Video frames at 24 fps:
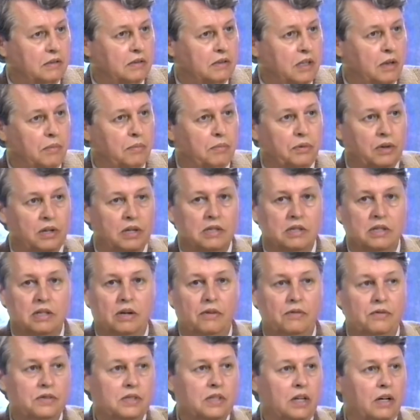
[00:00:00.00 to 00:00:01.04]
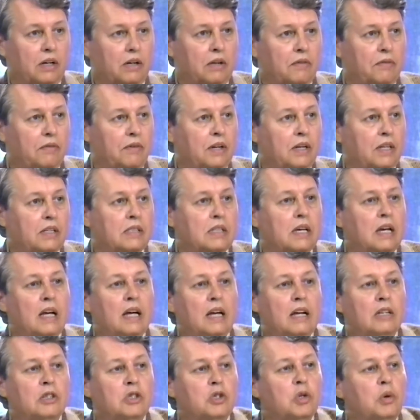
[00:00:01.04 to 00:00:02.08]
temporary self-sacrifice,
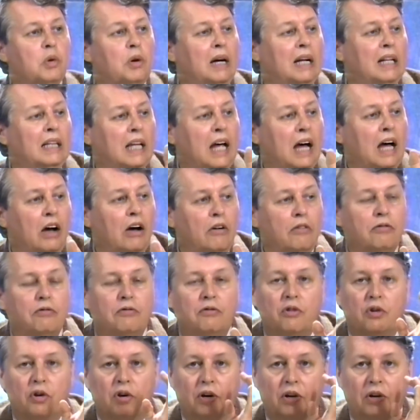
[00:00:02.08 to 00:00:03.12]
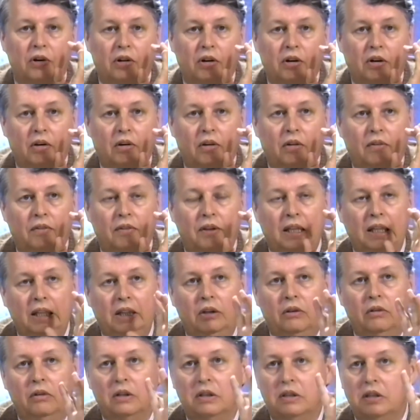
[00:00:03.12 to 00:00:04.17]
to allow for the
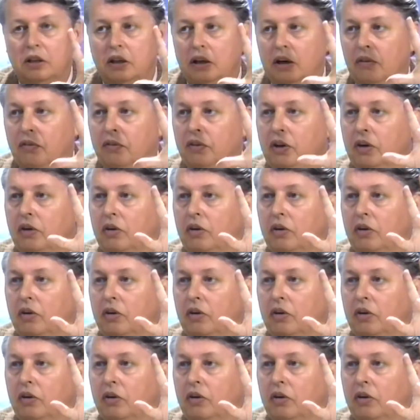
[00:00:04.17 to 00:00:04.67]
unity of the